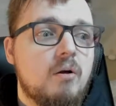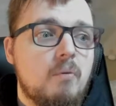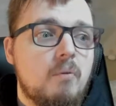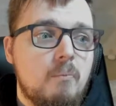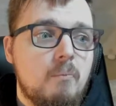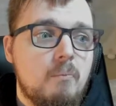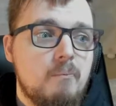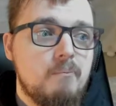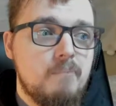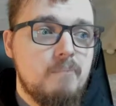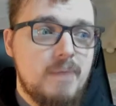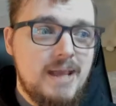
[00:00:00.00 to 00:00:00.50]

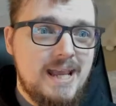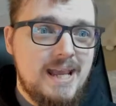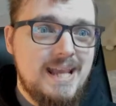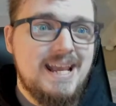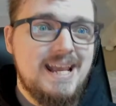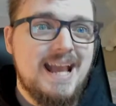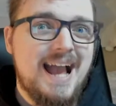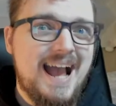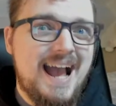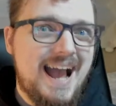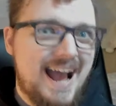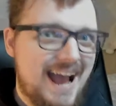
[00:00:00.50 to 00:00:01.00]
me
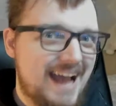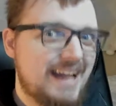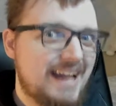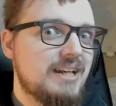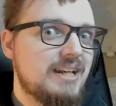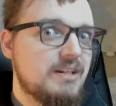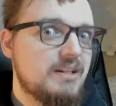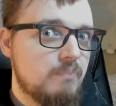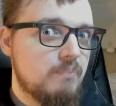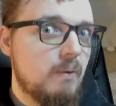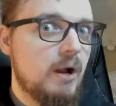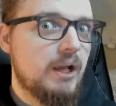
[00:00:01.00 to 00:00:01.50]

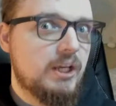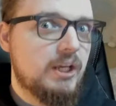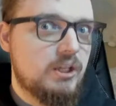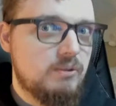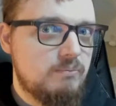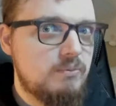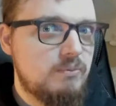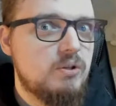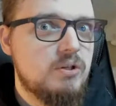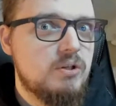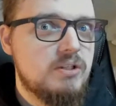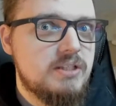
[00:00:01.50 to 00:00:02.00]
and my
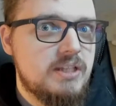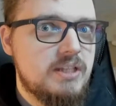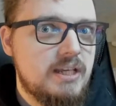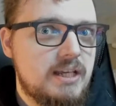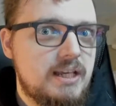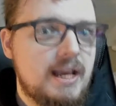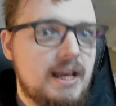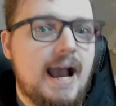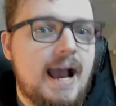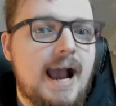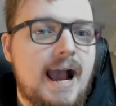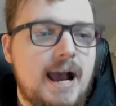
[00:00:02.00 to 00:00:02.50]

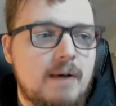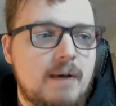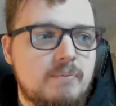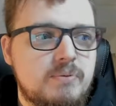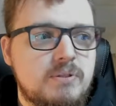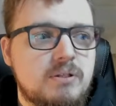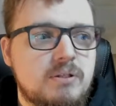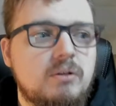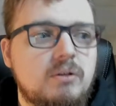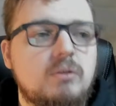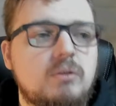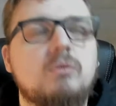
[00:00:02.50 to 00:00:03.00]
community
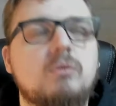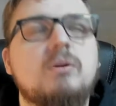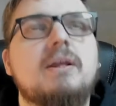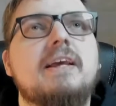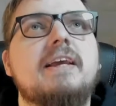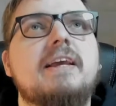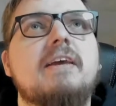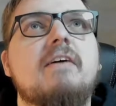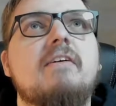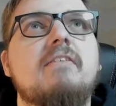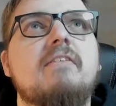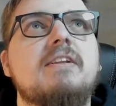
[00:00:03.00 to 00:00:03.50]

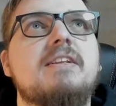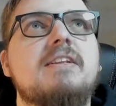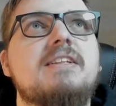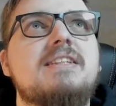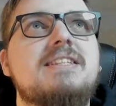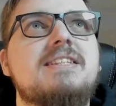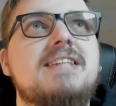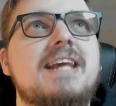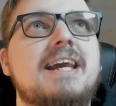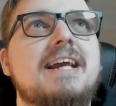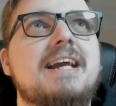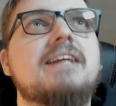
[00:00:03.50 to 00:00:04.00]
absolutely
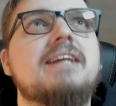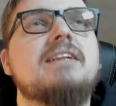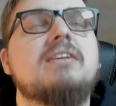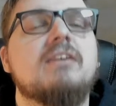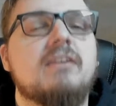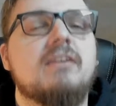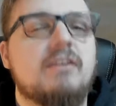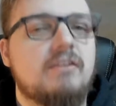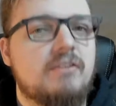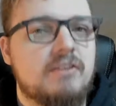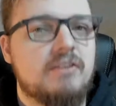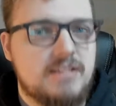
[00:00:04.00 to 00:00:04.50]
digged
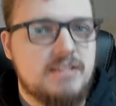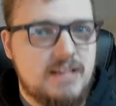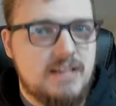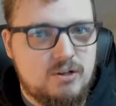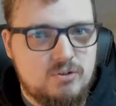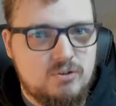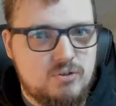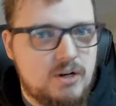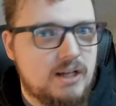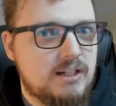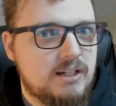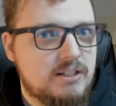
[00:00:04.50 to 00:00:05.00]
the
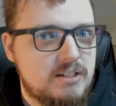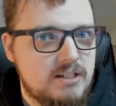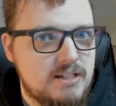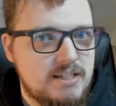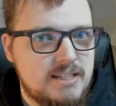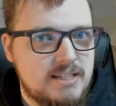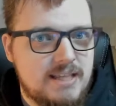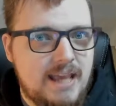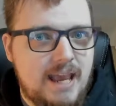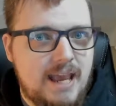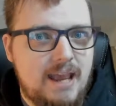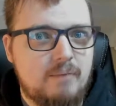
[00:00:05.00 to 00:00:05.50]
soundtrack to this
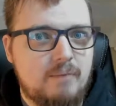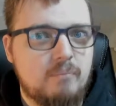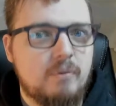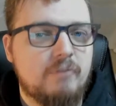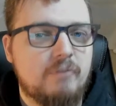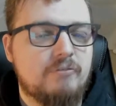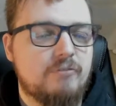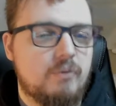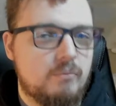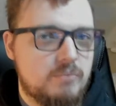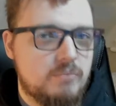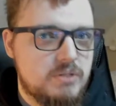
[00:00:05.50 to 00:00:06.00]
game
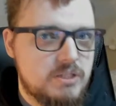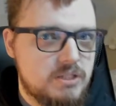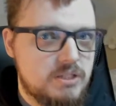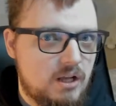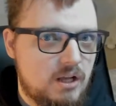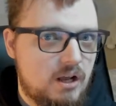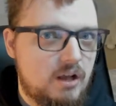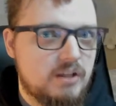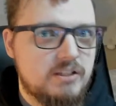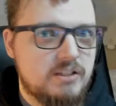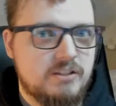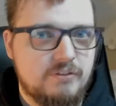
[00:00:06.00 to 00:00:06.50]
from
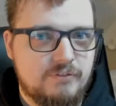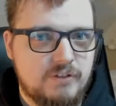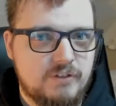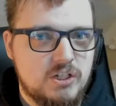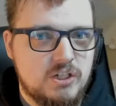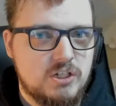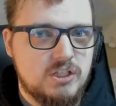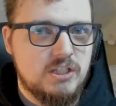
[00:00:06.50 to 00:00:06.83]
start to finish.